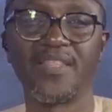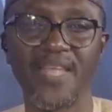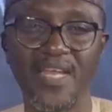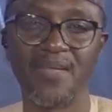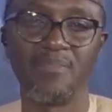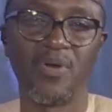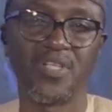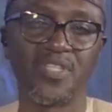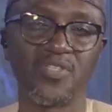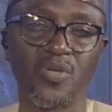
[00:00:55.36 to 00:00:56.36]
Daily
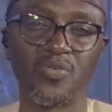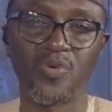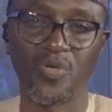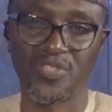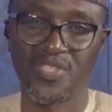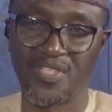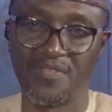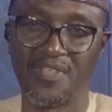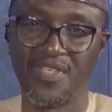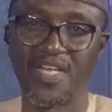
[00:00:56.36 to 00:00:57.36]
Politics on Trust
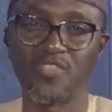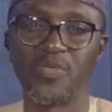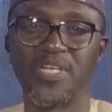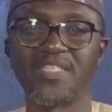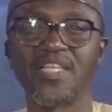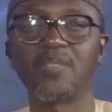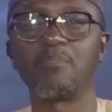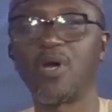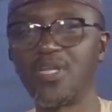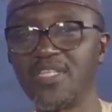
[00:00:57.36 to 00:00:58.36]
TV, as we dissect
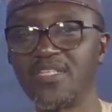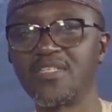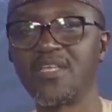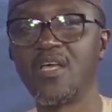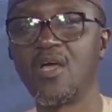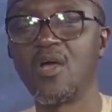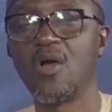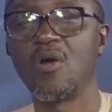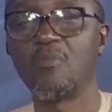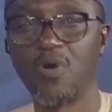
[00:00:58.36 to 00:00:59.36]
politics,
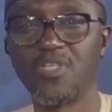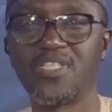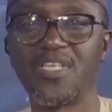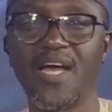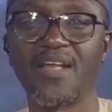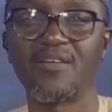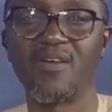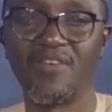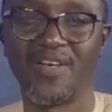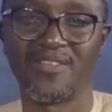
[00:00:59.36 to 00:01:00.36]
policy and
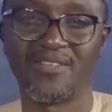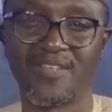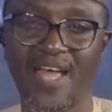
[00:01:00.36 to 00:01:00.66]
governance.